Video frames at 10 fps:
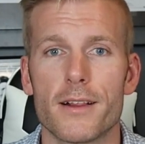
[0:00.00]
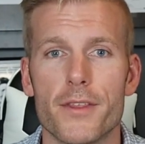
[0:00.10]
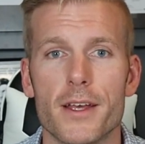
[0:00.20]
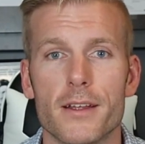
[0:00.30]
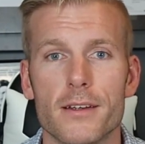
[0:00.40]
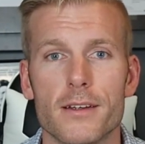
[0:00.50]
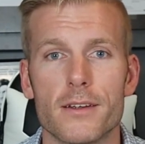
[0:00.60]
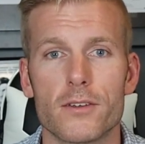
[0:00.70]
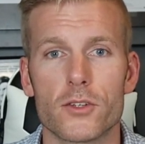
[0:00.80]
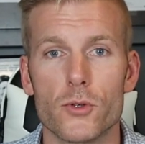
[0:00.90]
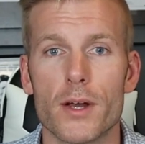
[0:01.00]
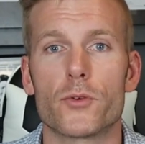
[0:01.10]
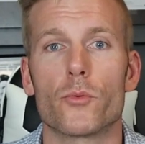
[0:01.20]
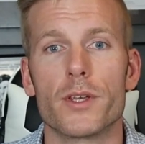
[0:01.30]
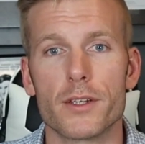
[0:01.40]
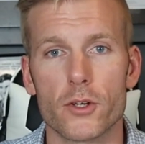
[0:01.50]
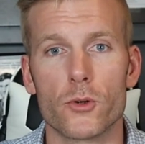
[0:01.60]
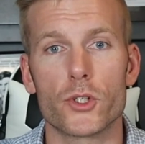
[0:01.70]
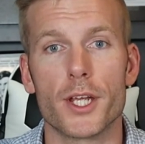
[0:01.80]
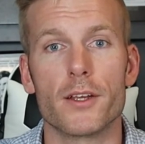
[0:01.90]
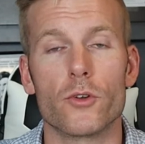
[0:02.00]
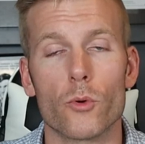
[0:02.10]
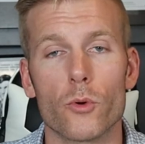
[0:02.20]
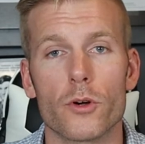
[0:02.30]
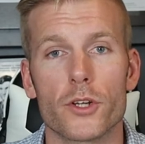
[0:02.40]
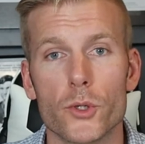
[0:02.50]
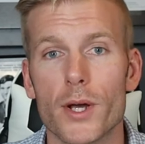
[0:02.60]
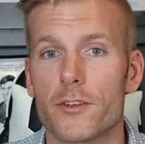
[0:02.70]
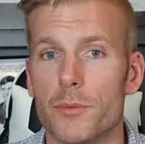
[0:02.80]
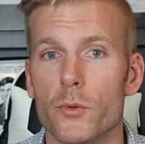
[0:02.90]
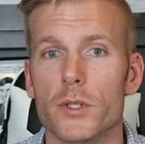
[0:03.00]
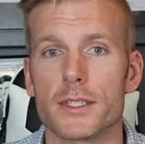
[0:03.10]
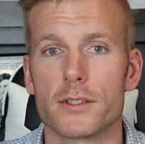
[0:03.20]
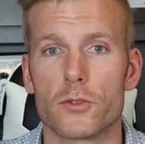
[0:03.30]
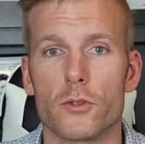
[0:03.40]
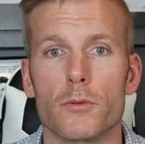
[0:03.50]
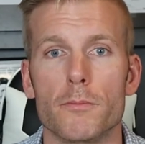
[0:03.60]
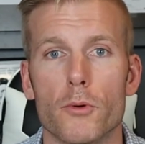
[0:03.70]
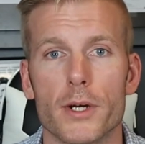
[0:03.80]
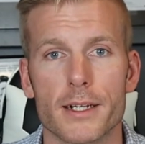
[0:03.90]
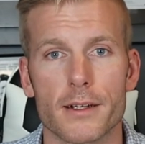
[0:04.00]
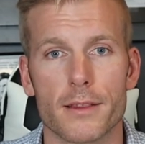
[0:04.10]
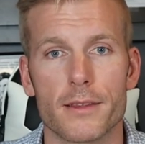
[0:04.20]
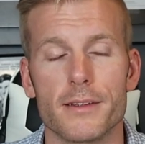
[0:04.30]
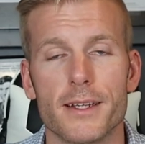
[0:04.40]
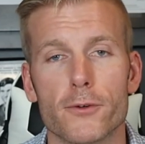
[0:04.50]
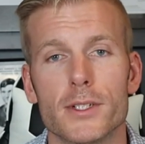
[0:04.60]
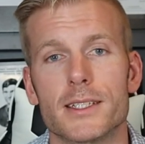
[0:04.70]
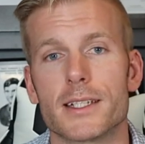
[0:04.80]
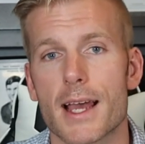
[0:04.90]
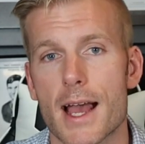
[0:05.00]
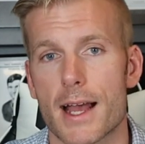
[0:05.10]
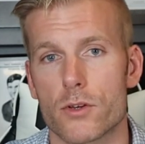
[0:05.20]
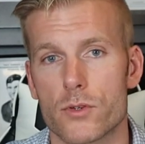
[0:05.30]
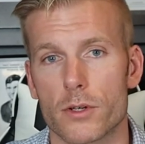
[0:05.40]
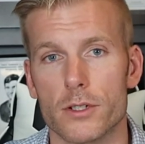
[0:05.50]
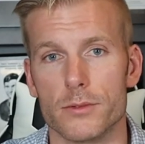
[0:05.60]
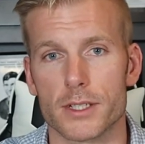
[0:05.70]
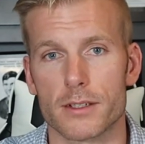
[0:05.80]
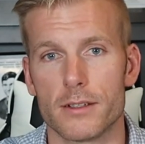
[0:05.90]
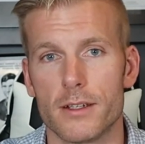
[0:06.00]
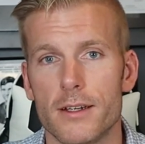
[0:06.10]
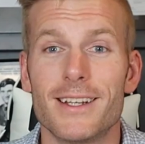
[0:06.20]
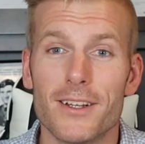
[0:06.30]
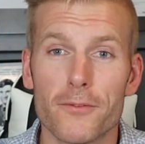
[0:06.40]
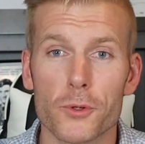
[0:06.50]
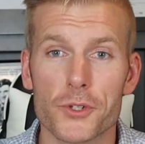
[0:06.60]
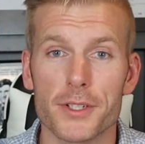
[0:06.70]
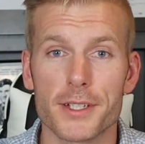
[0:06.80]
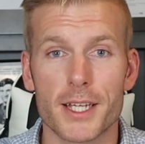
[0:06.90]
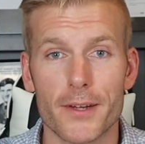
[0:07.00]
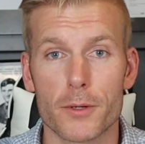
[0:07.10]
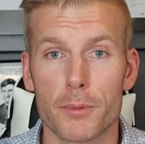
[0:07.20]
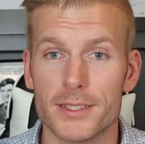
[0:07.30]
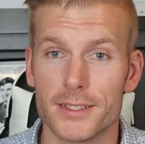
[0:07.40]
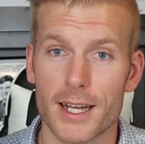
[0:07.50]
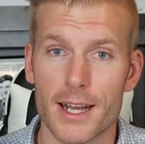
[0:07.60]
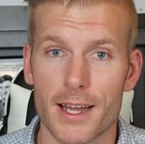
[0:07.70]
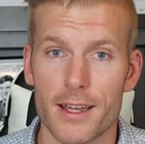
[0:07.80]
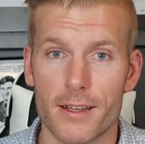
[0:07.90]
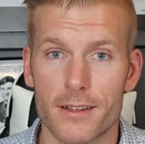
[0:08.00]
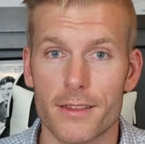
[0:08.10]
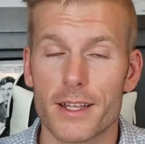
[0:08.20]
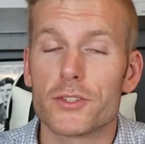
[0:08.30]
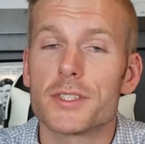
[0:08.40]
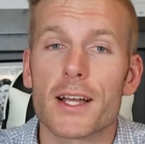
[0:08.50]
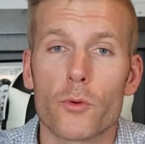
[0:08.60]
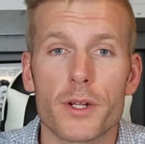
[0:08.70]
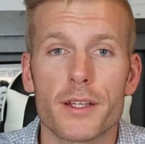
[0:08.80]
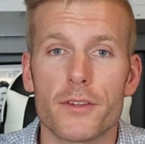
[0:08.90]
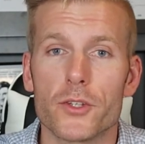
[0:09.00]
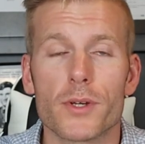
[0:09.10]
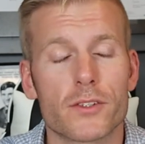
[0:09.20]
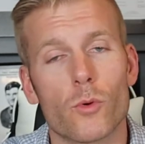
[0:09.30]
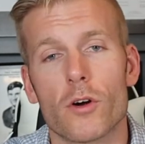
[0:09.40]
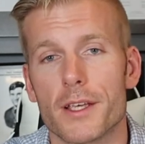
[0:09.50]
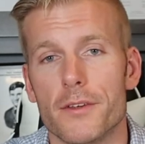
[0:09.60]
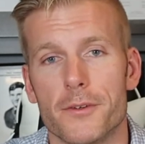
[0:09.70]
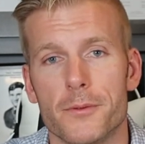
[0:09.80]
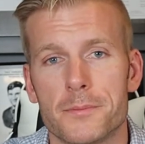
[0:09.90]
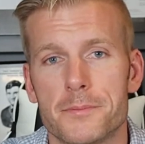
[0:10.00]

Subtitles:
then you have to renegotiate, or you have to be willing to bring the difference in cash to closing. Fortunately, if it appraises high, that's just equity that you get to walk into.